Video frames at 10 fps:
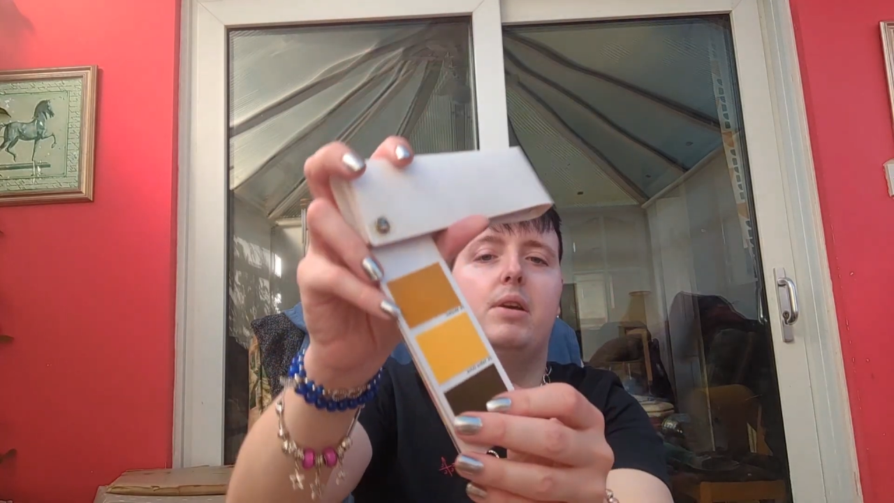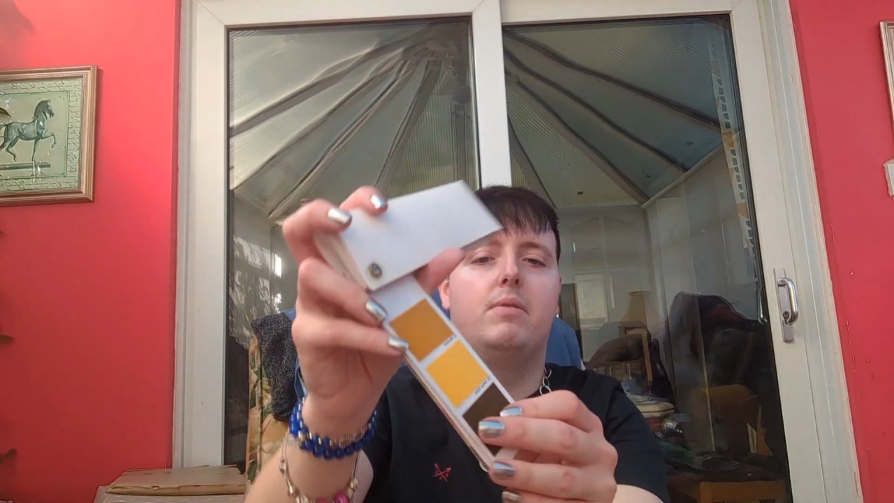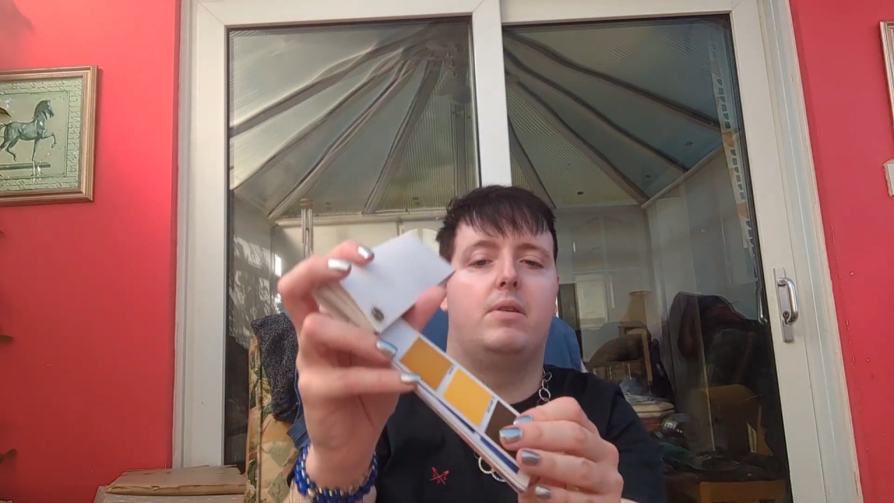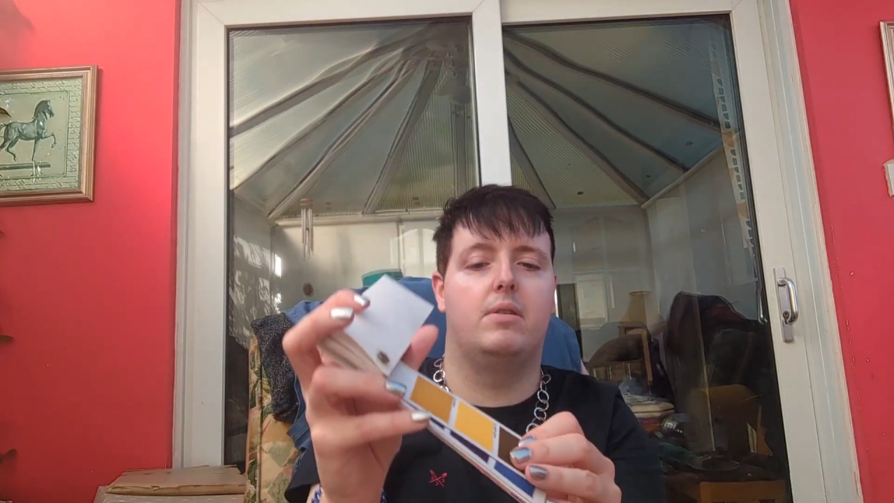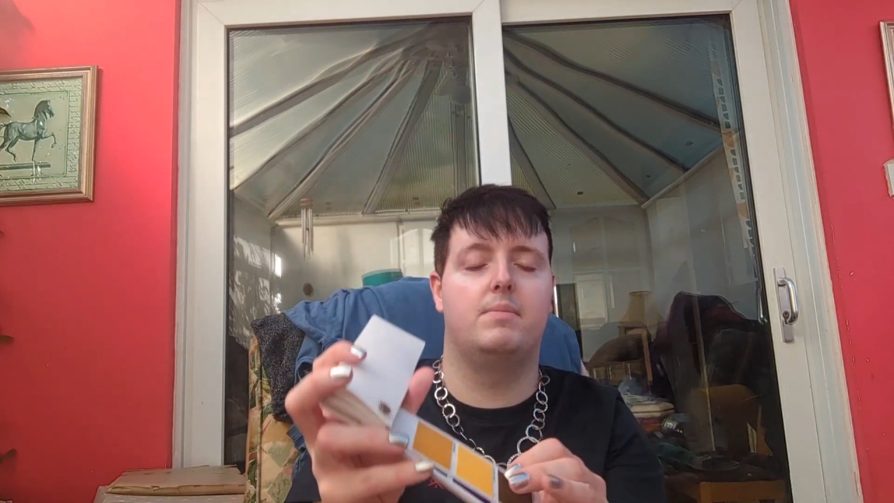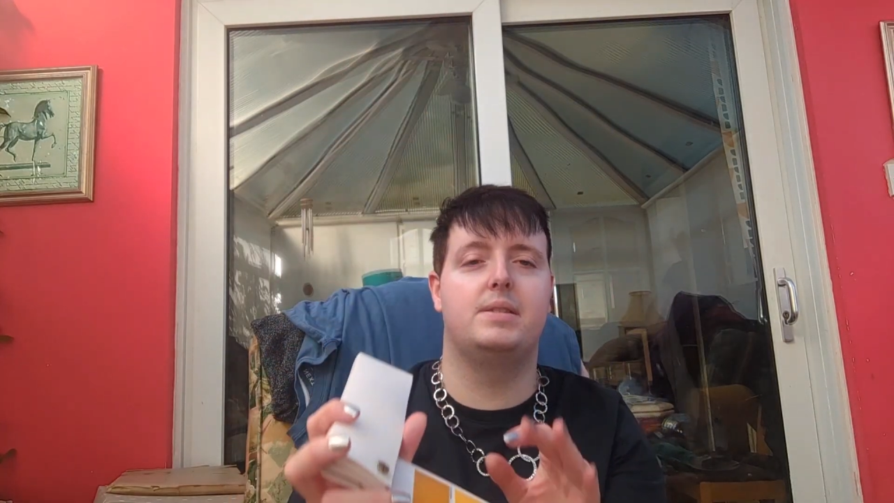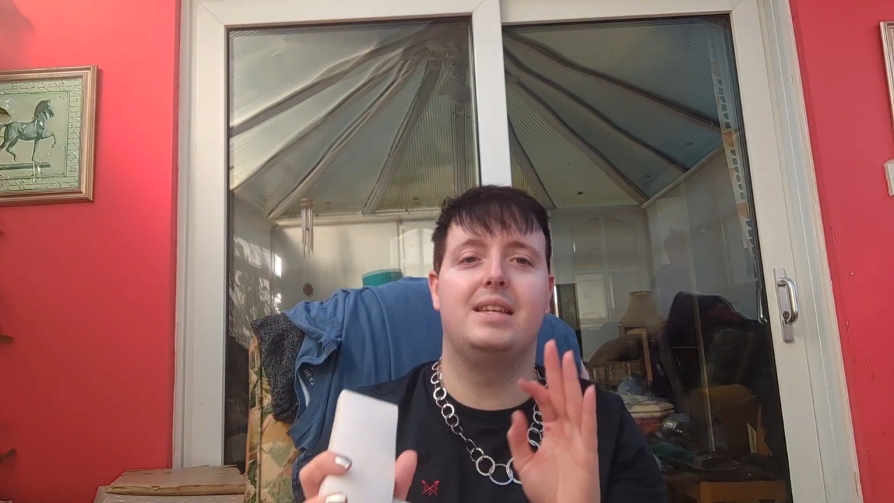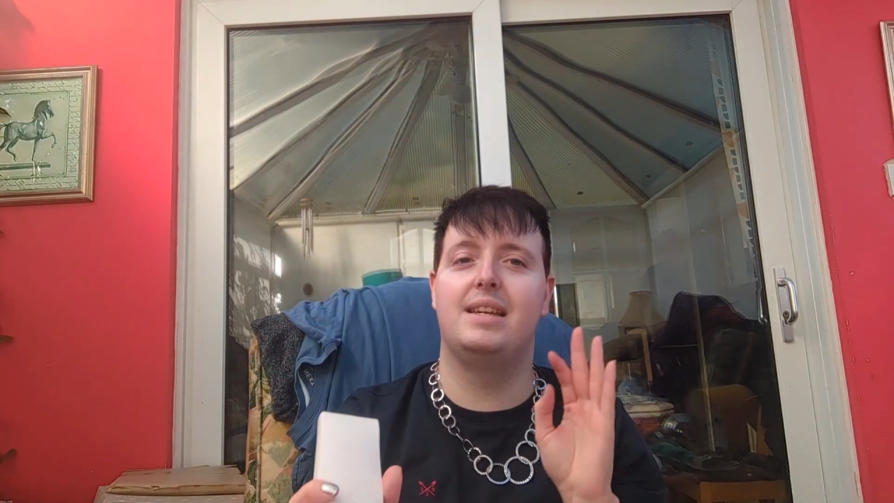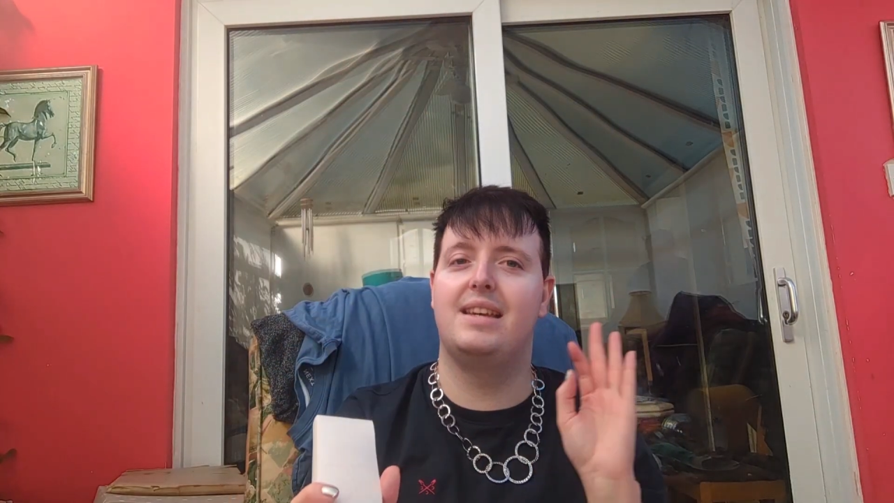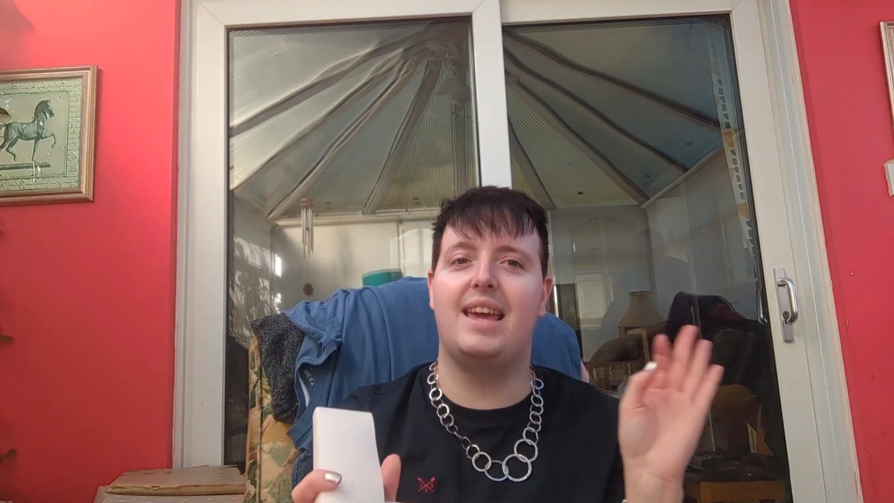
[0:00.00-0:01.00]
blue autumns
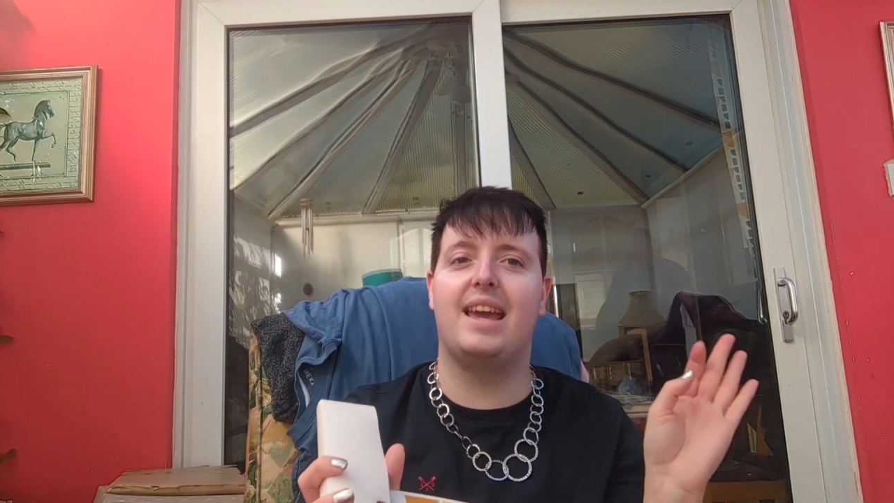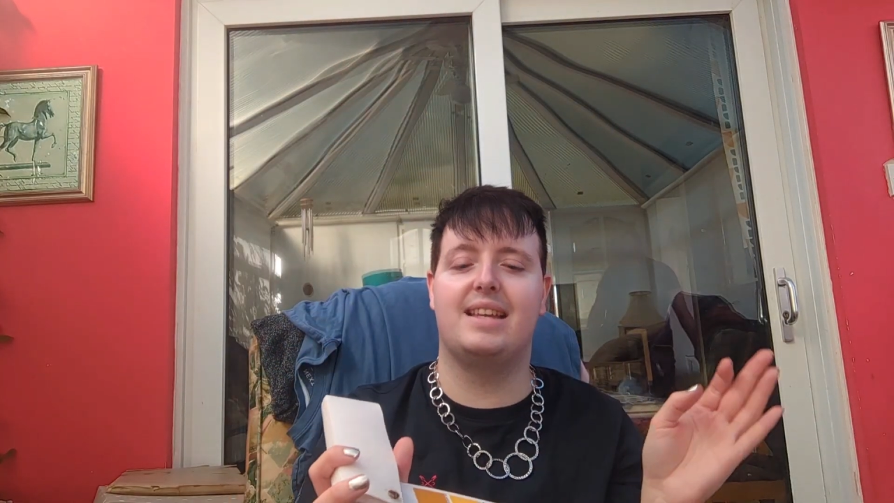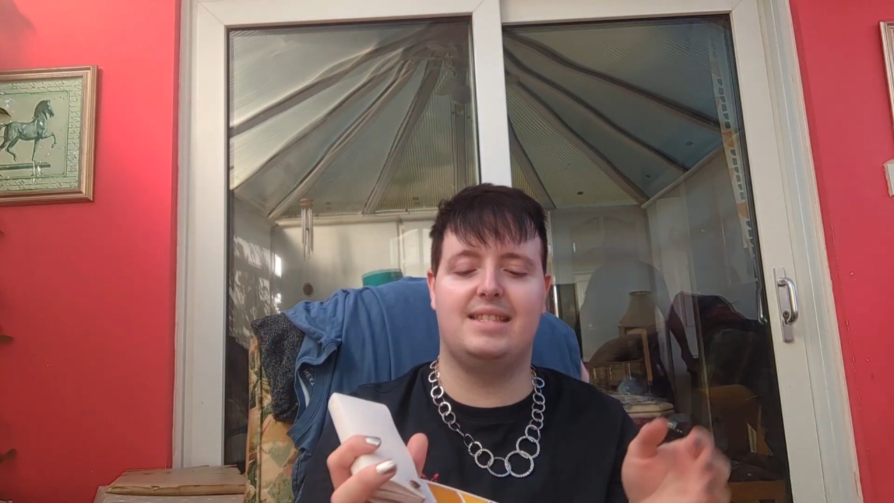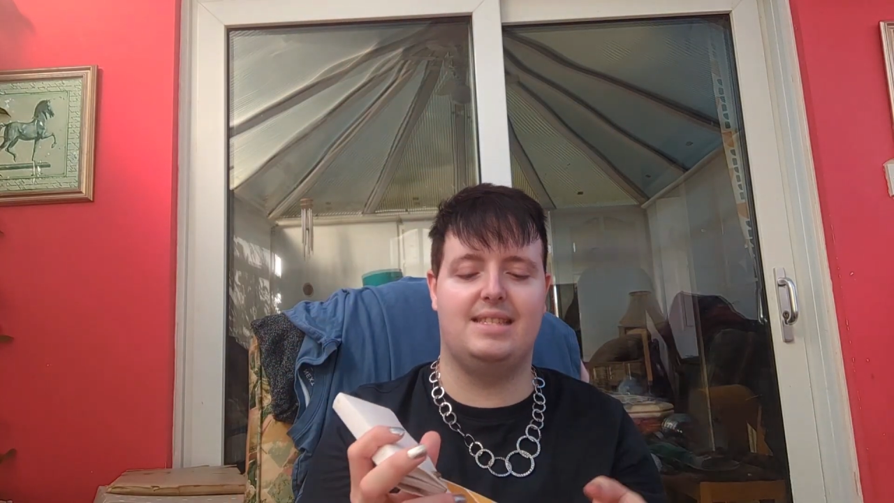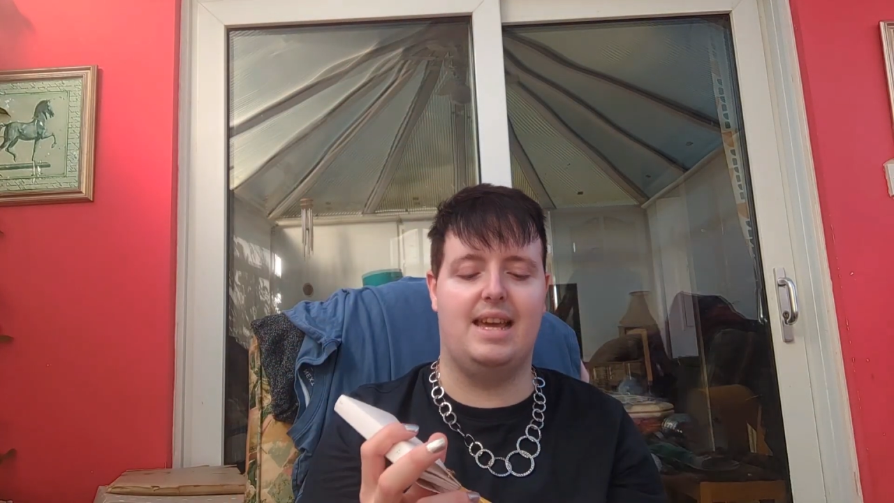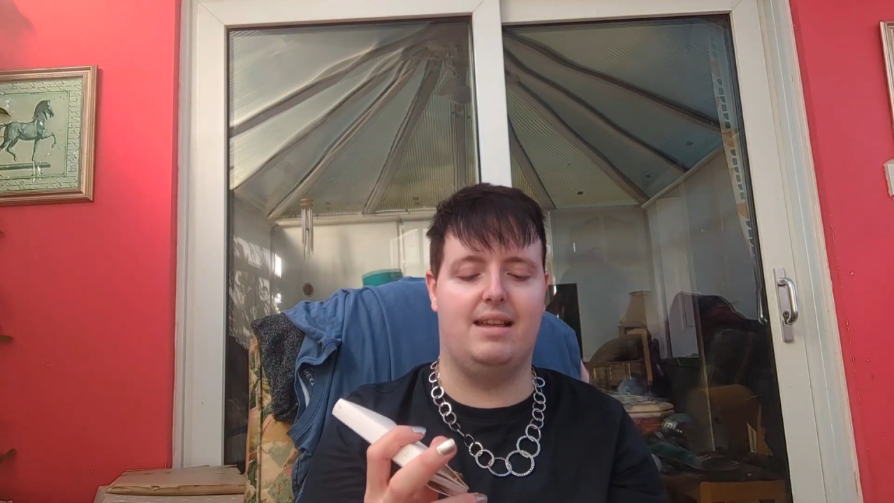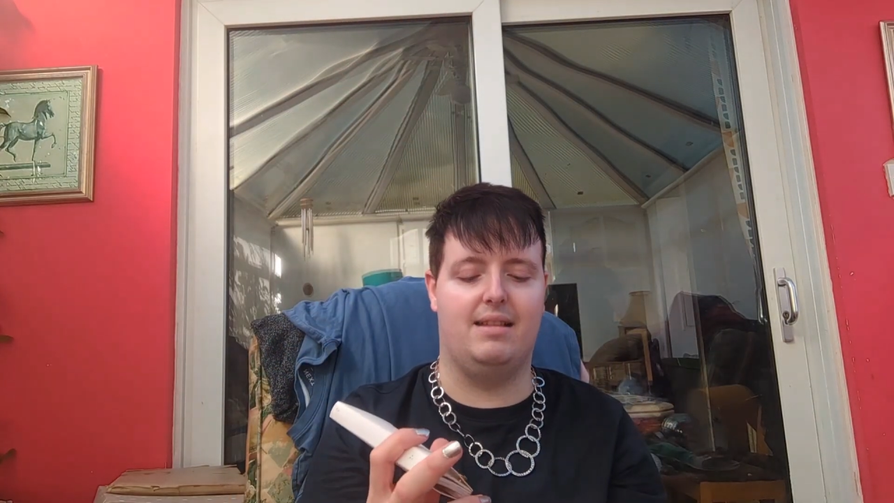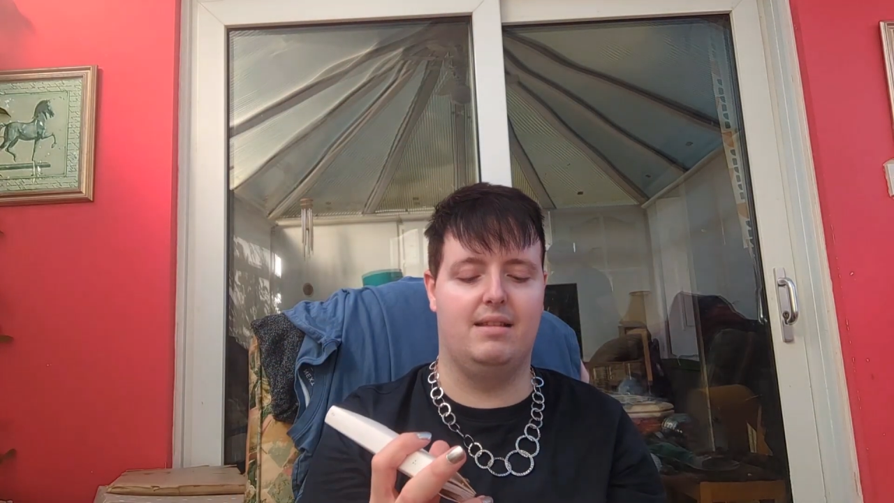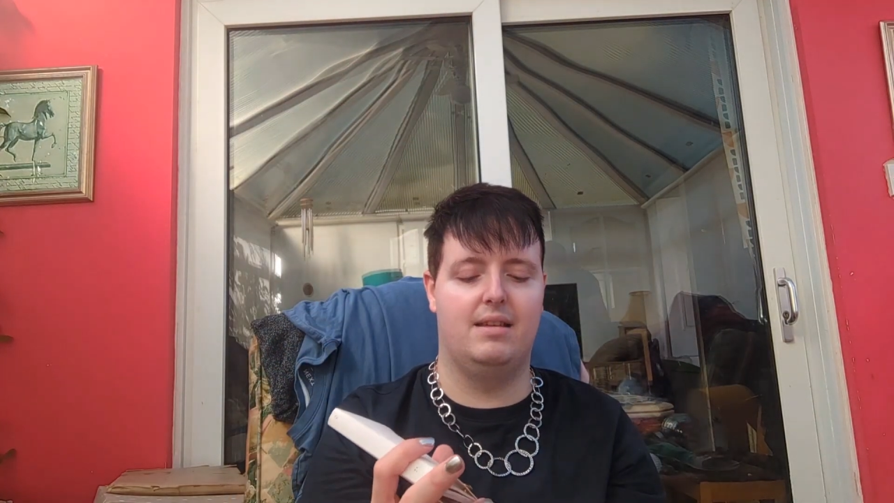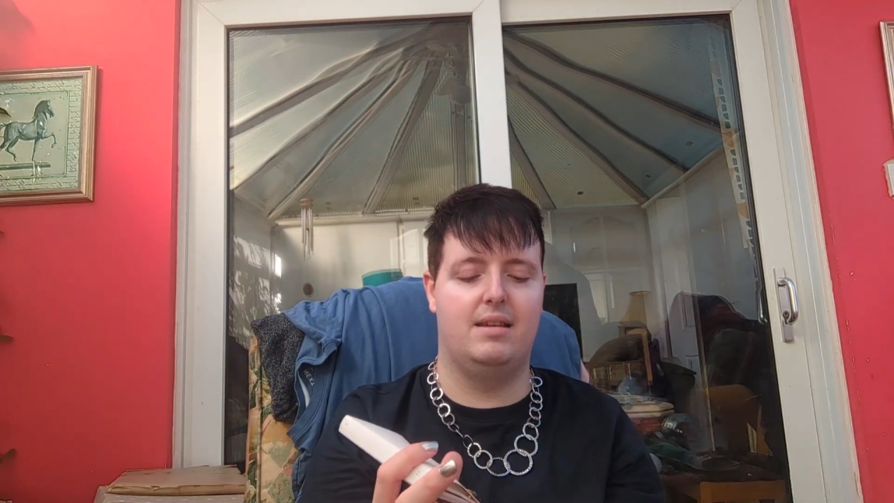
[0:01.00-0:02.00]

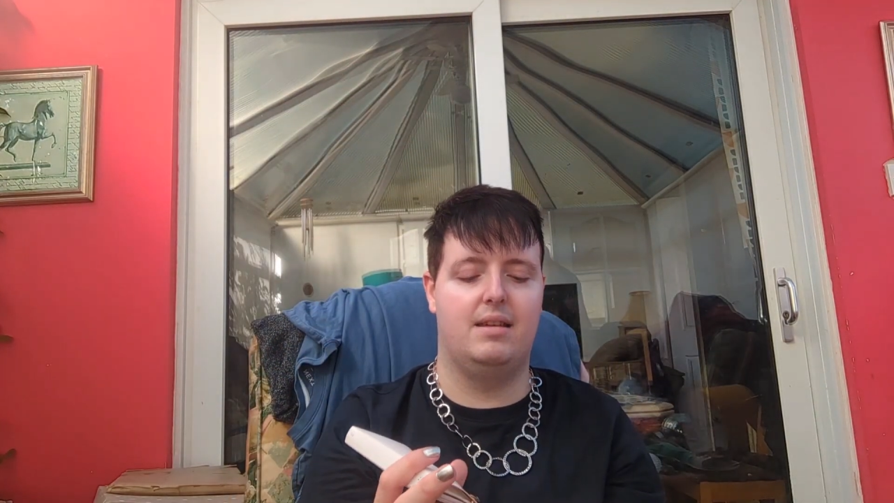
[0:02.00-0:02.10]
excel